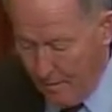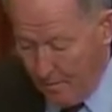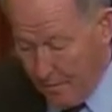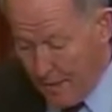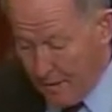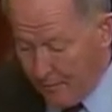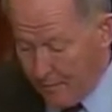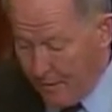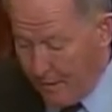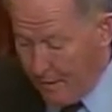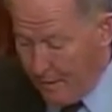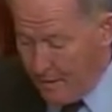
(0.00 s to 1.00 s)
But
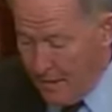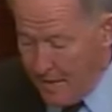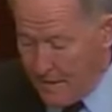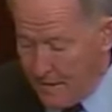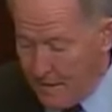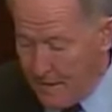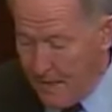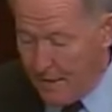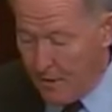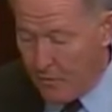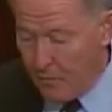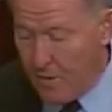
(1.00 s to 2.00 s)
in
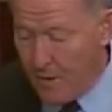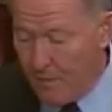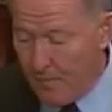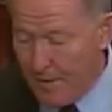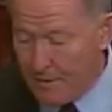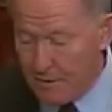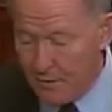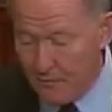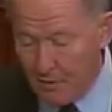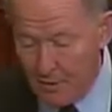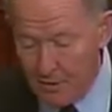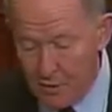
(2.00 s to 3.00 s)
1993, the passage
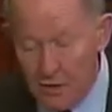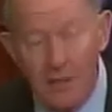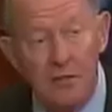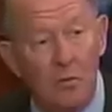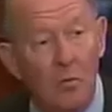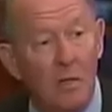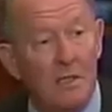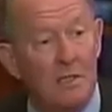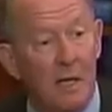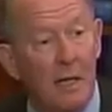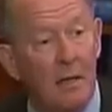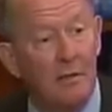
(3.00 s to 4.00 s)
of the legislation
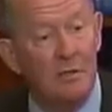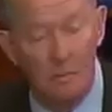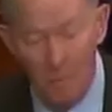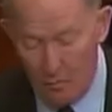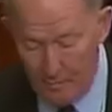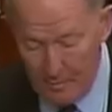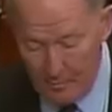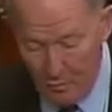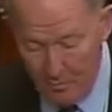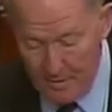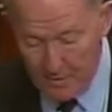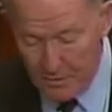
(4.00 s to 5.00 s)
was hailed as a
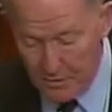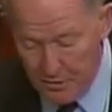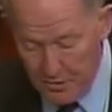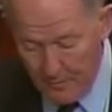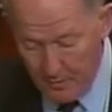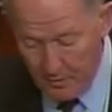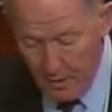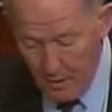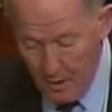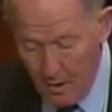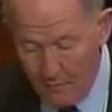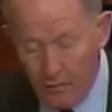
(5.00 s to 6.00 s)
momentous achievement
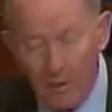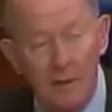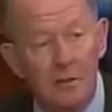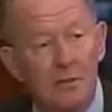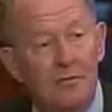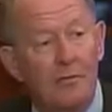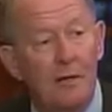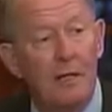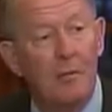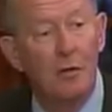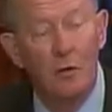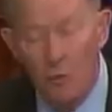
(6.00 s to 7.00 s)
of religious
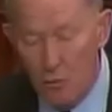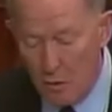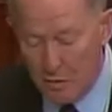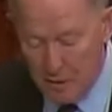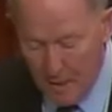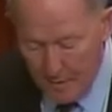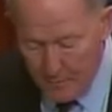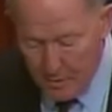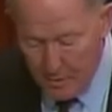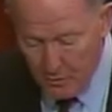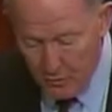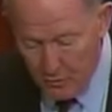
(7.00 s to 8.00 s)
freedom. The New York Times
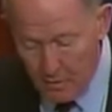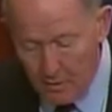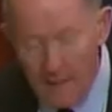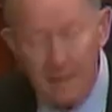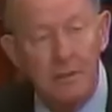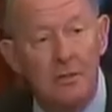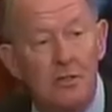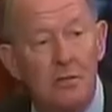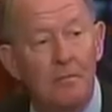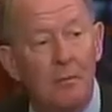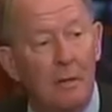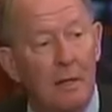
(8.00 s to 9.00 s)
editorialized in
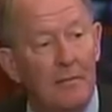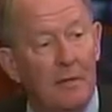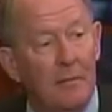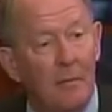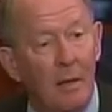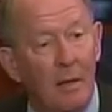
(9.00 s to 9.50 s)
support of it.